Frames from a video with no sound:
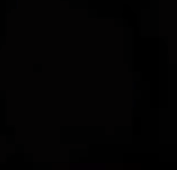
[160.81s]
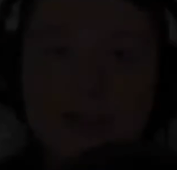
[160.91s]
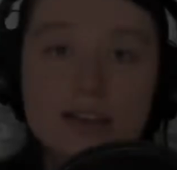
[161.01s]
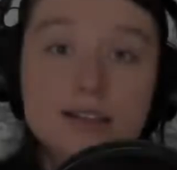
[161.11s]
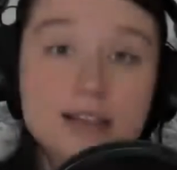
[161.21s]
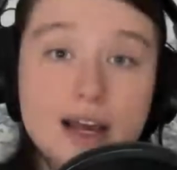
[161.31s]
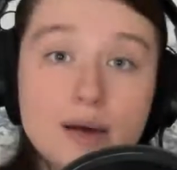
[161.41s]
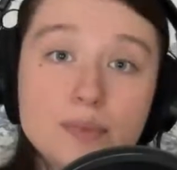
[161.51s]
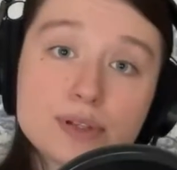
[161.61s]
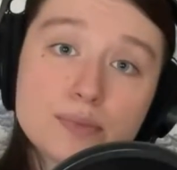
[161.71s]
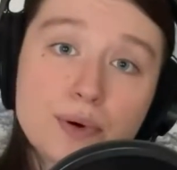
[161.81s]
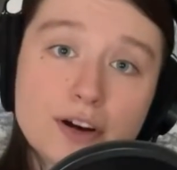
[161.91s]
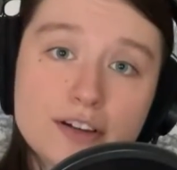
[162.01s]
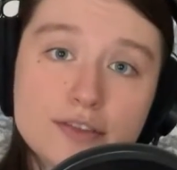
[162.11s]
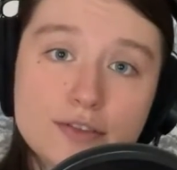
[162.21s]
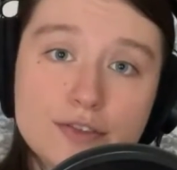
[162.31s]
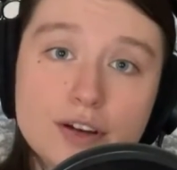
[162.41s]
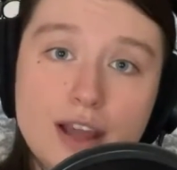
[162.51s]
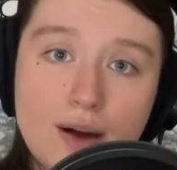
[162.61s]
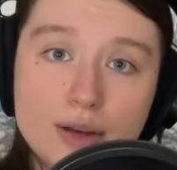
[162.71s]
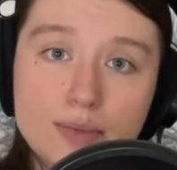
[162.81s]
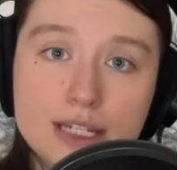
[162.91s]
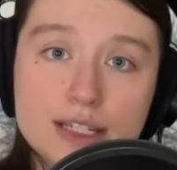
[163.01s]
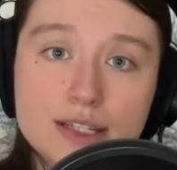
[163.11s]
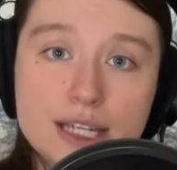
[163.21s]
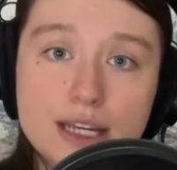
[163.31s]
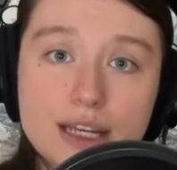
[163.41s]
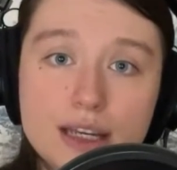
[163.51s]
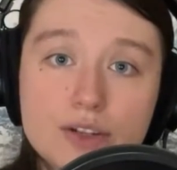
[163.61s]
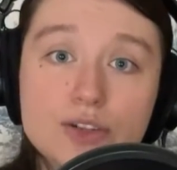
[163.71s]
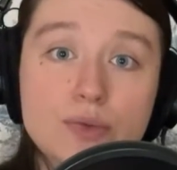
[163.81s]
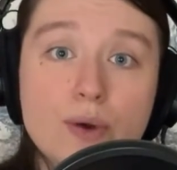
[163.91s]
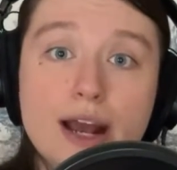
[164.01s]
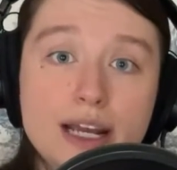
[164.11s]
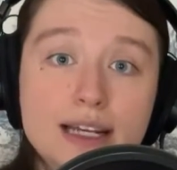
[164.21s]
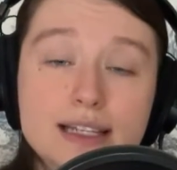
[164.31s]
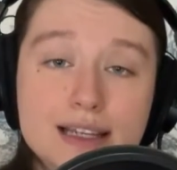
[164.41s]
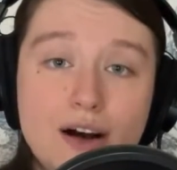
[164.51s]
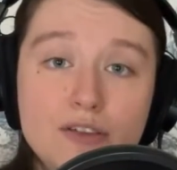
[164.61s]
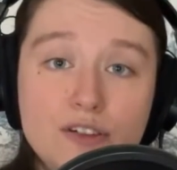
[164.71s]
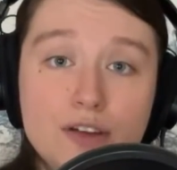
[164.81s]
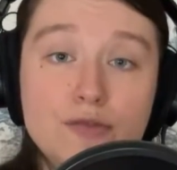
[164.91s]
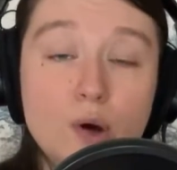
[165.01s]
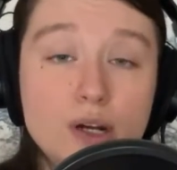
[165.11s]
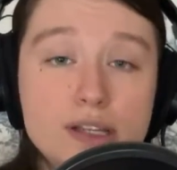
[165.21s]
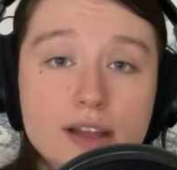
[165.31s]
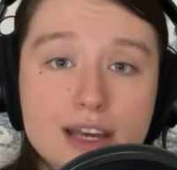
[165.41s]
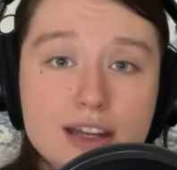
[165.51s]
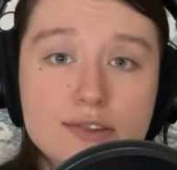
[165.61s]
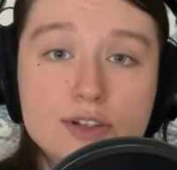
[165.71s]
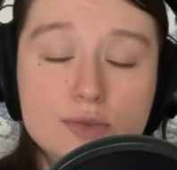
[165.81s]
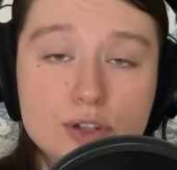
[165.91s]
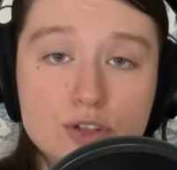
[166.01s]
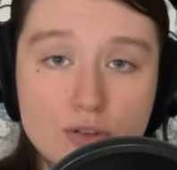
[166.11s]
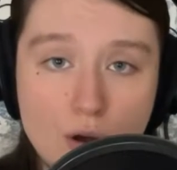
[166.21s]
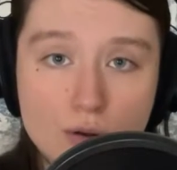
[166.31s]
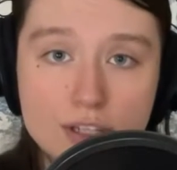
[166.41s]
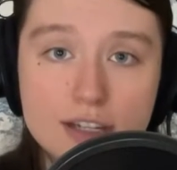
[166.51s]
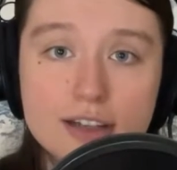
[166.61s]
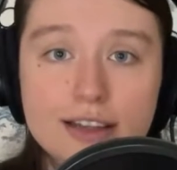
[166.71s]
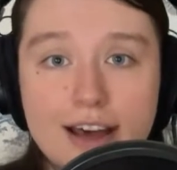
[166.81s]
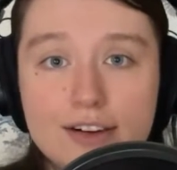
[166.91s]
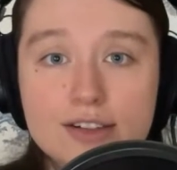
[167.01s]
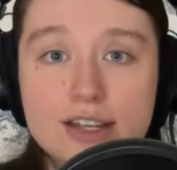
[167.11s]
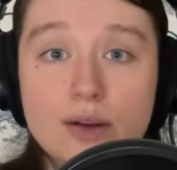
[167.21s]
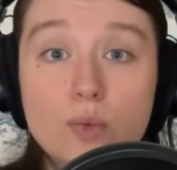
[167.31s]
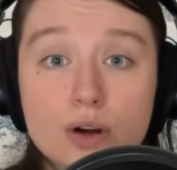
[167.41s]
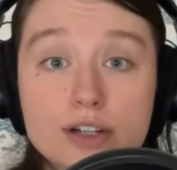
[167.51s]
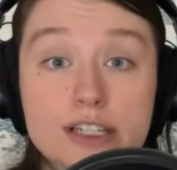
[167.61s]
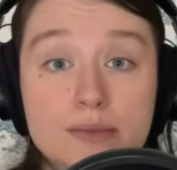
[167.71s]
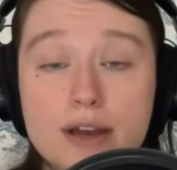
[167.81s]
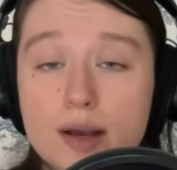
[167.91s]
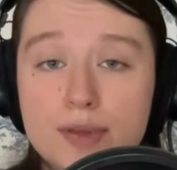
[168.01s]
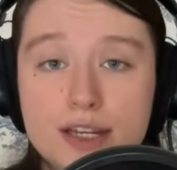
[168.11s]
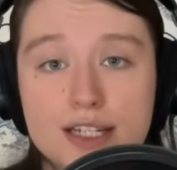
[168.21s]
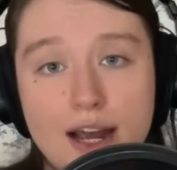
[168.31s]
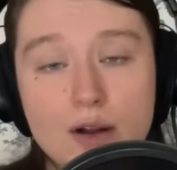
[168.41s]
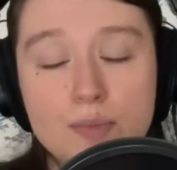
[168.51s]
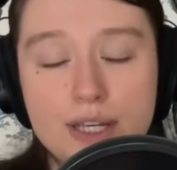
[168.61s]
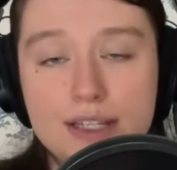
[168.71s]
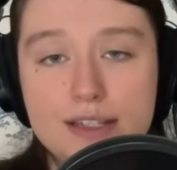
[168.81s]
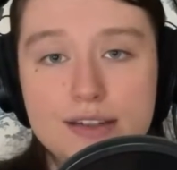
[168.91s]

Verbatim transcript: The setup is important for allowing me to sink into the writing itself and focus on the individual strokes, letters, and words that make up the entire piece.